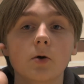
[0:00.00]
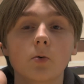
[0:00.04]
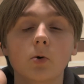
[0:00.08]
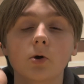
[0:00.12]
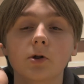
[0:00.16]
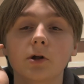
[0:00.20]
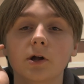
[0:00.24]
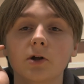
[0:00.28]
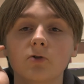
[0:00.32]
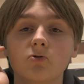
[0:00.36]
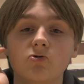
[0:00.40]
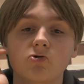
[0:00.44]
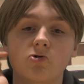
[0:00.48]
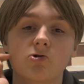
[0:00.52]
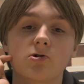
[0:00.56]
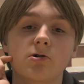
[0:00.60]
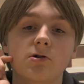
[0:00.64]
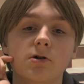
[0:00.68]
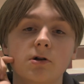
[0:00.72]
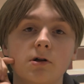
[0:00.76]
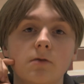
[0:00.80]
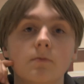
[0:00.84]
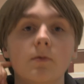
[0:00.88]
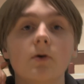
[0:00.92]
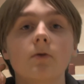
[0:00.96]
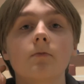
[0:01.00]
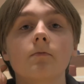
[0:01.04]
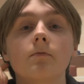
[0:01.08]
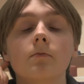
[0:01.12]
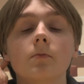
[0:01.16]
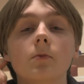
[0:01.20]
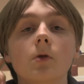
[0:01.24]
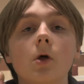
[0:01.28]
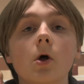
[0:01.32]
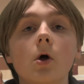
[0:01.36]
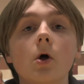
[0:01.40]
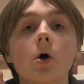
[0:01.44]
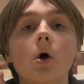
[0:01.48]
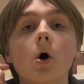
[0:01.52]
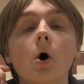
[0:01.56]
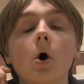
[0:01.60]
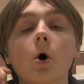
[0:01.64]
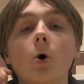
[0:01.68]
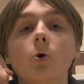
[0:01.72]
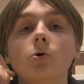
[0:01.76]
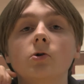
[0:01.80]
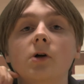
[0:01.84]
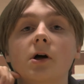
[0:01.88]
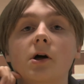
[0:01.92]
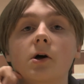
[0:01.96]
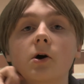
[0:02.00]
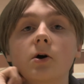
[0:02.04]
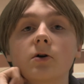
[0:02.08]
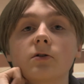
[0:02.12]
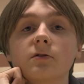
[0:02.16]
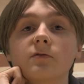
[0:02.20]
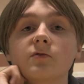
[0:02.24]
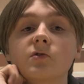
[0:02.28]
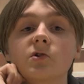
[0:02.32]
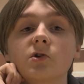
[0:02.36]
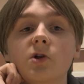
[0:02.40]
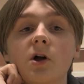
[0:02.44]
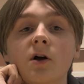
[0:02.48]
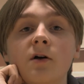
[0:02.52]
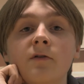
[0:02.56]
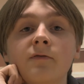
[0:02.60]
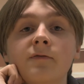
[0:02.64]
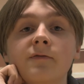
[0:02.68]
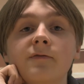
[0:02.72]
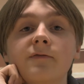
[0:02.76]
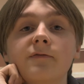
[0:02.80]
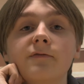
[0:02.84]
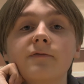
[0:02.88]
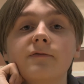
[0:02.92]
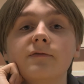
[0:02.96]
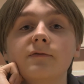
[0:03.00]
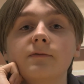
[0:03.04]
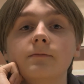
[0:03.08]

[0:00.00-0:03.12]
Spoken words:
what they dream, all that kind of stuff.